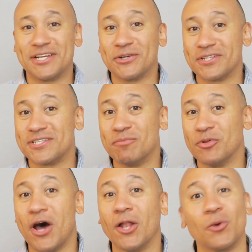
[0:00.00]
here at the Simple
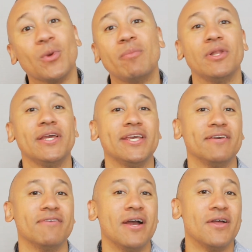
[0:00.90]
Dollar, we
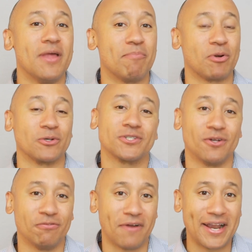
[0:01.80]
believe that
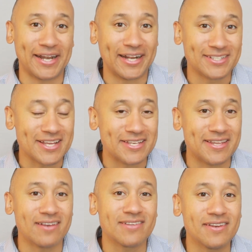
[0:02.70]
personal finance
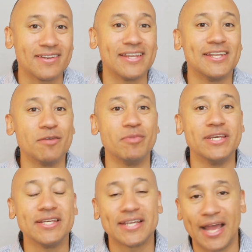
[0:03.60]
doesn't need to
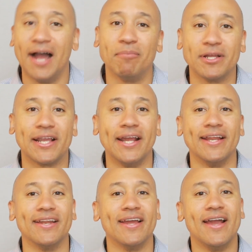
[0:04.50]
be
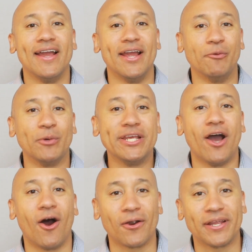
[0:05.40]
complicated, and we
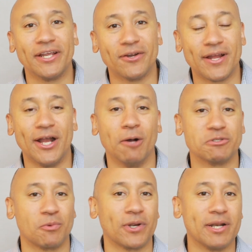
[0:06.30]
are here to help.
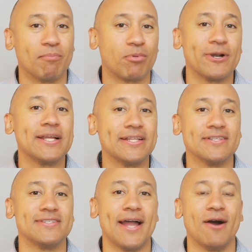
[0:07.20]
So we're going to break
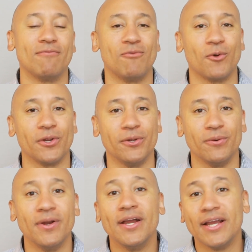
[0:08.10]
this down for
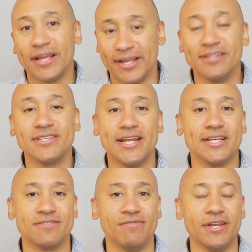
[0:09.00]
you in
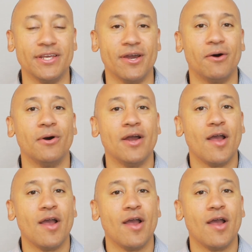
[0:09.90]
today's video.